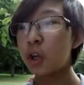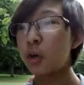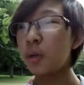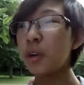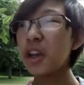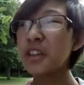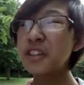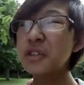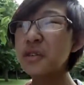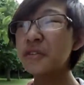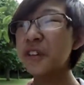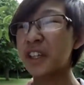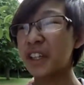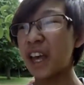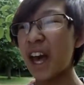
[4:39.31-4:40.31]
Well, I do if
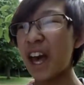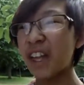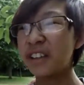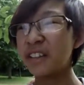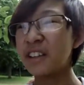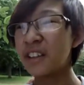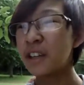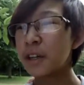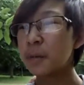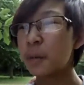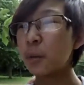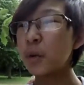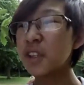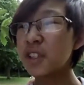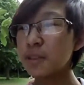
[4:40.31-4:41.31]
I can, but
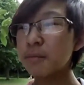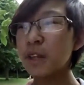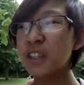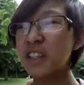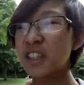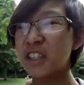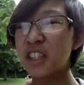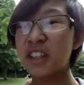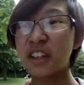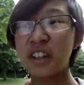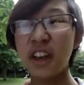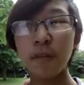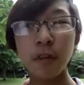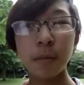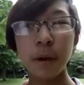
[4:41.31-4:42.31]
when money's tight,
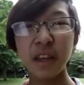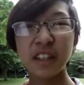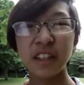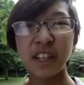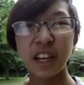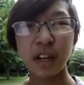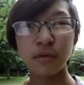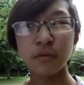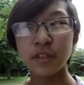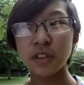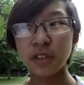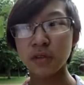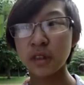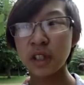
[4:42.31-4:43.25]
every penny counts.